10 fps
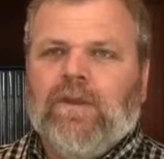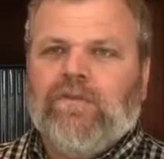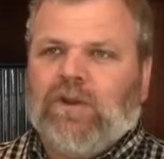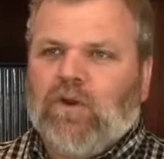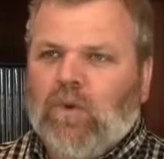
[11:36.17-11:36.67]

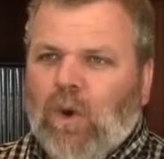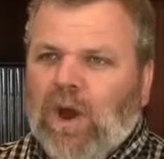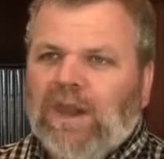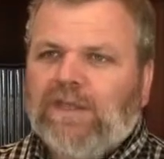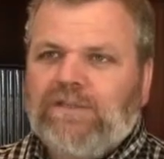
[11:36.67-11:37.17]
the
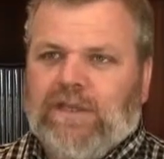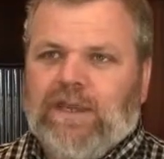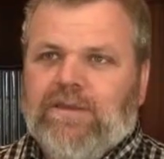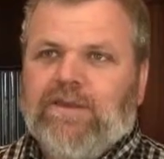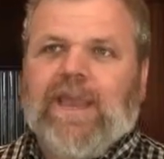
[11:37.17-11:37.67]

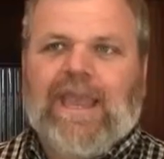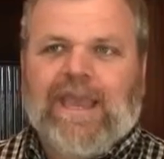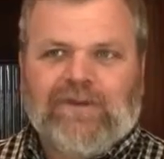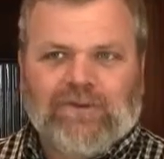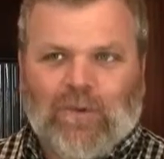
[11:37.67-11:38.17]
quality
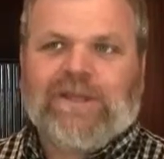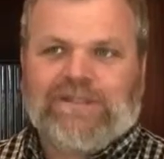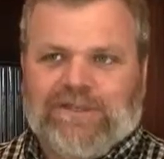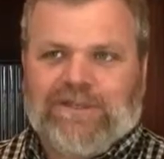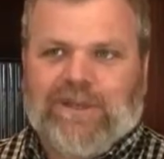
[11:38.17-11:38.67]
and
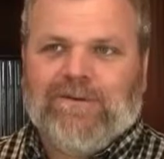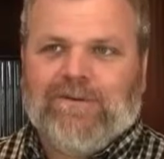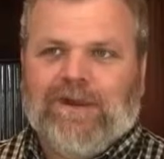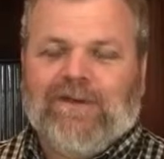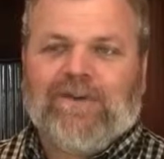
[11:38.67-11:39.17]
quantity
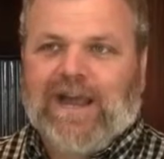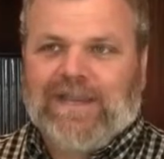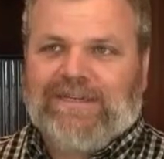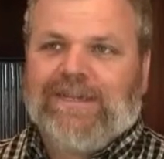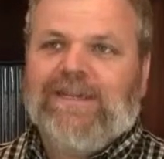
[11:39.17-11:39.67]
of
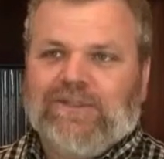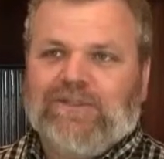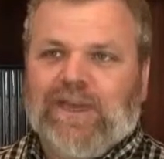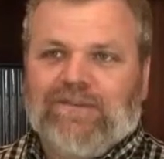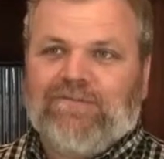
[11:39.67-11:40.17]

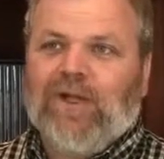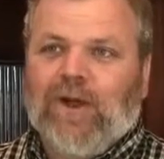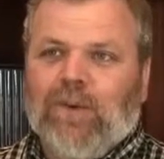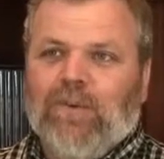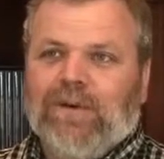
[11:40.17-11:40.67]
ideas that
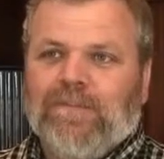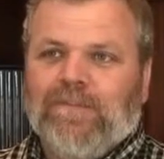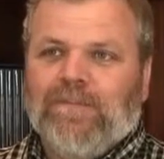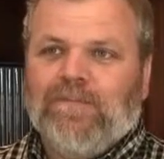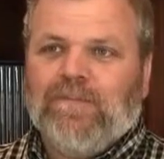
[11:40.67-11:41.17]
flow
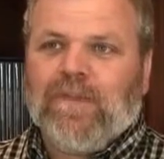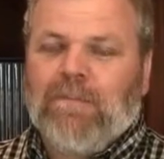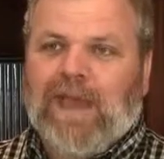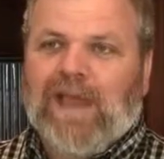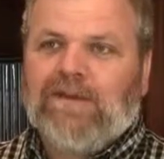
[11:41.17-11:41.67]

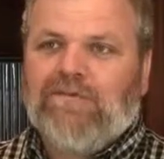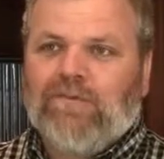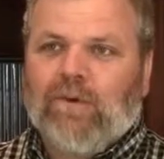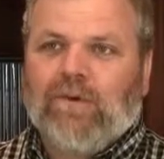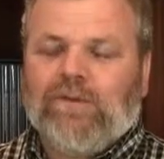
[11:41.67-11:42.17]
back and
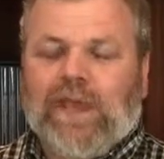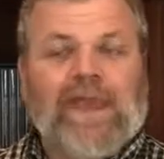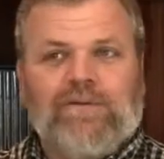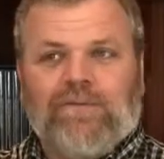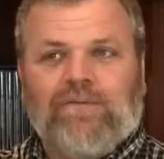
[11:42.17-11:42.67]
forth,
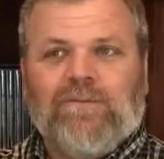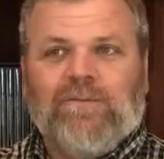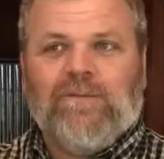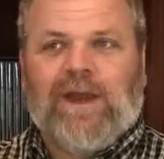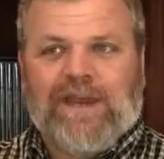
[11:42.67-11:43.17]
and
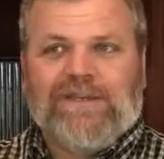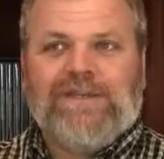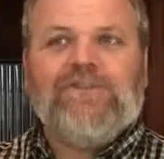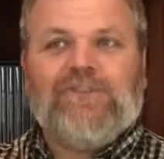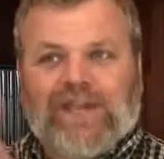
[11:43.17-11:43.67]

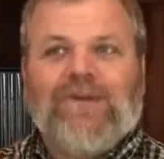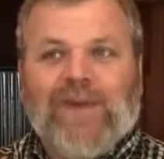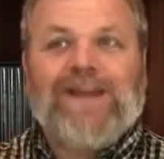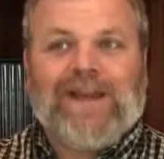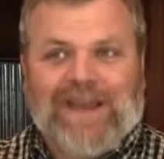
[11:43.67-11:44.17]
ideas
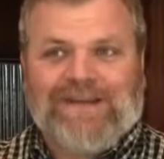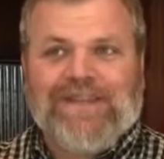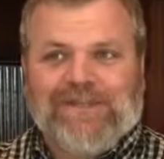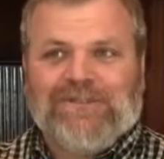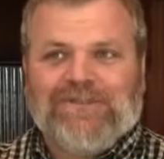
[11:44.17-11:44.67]
generate
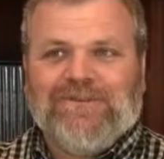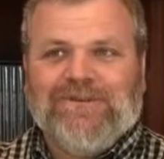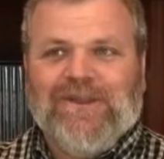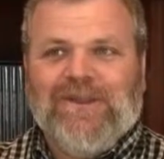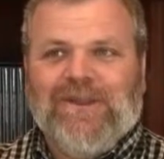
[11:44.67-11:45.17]
ideas.
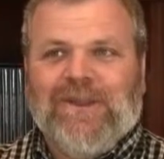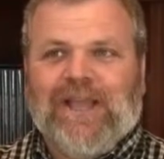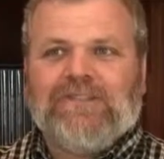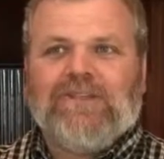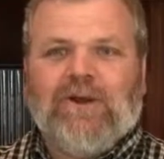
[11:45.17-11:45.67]

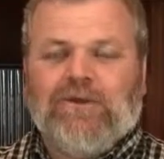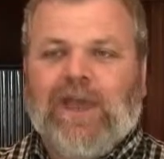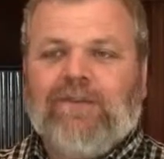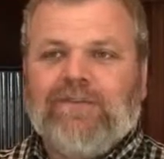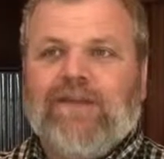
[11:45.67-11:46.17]
And so you
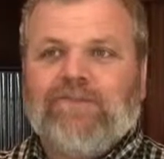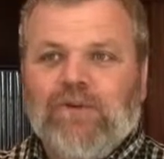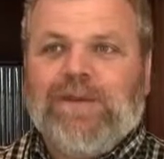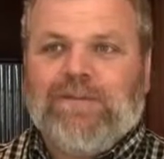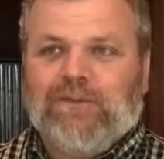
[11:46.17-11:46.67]
have to have
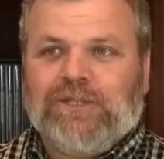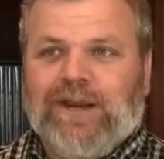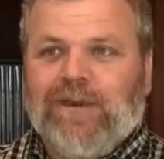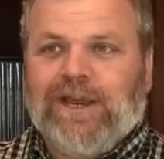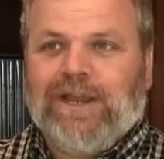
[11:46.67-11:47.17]
2 people
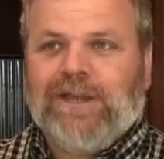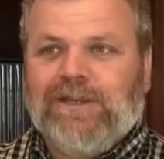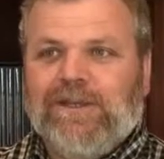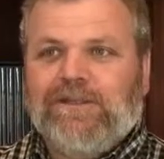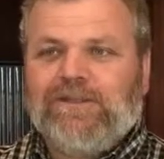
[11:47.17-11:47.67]
generating
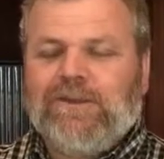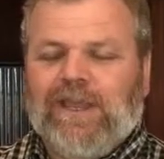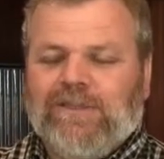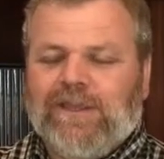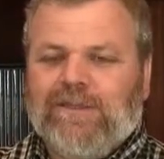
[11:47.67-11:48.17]
ideas,
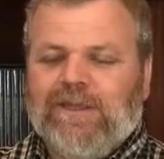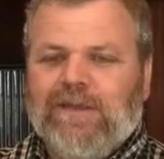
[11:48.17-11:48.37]
and then